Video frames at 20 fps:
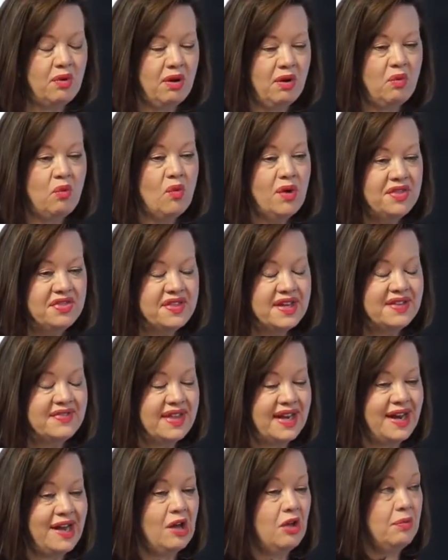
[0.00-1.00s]
one thing
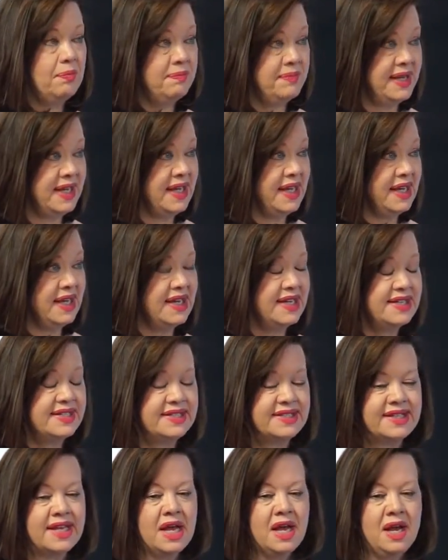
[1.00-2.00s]
that helped me
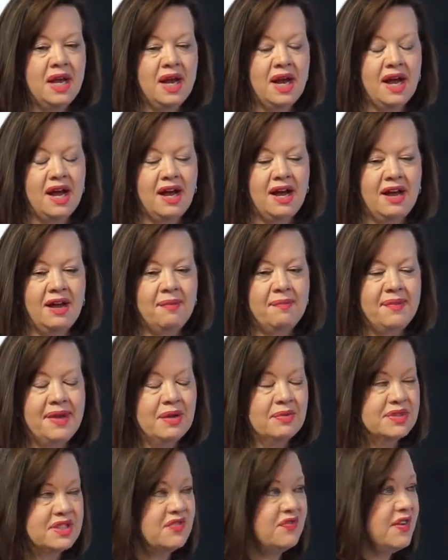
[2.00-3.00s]
is it
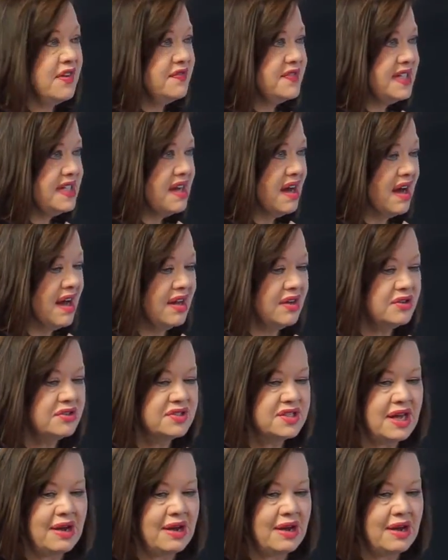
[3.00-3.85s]
was $50.